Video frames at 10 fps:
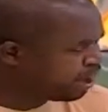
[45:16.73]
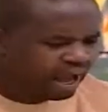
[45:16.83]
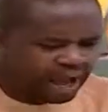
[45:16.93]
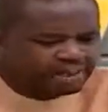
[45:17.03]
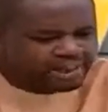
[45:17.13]

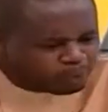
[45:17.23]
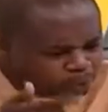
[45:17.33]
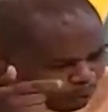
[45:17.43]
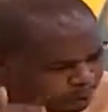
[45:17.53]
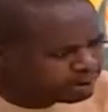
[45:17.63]
and the
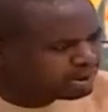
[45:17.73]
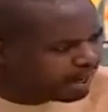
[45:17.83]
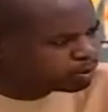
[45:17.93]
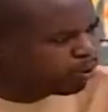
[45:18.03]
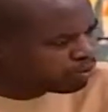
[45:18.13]

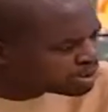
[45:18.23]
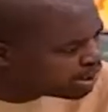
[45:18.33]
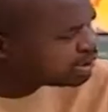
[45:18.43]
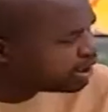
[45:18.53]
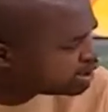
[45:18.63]
conduct of
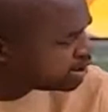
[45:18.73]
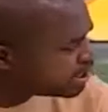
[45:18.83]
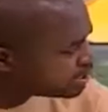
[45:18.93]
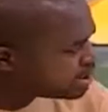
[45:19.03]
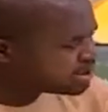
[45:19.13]
state
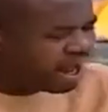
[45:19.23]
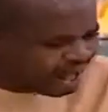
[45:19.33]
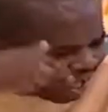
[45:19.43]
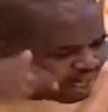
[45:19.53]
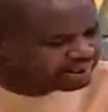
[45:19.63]
agencies
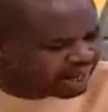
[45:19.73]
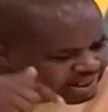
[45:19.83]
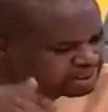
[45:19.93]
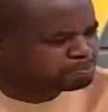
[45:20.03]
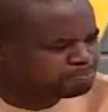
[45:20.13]
under
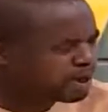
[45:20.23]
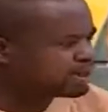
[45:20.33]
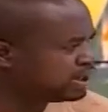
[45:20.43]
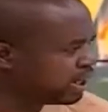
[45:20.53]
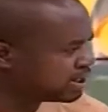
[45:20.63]
his
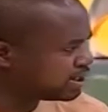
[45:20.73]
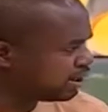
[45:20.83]
presidency.